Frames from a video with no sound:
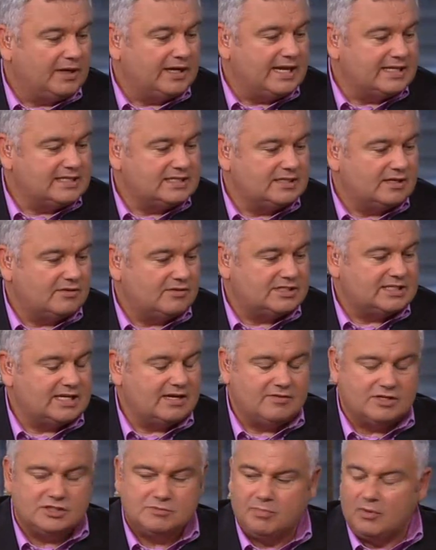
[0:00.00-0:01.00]
But isn't there a
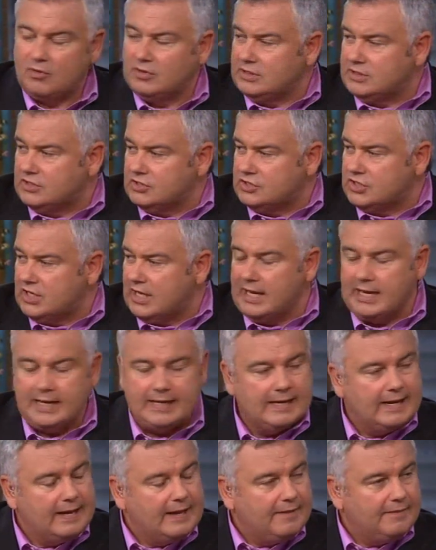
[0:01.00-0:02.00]
serious point to
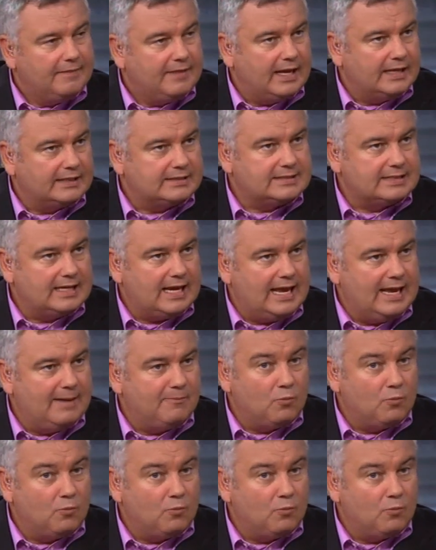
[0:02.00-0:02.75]
say that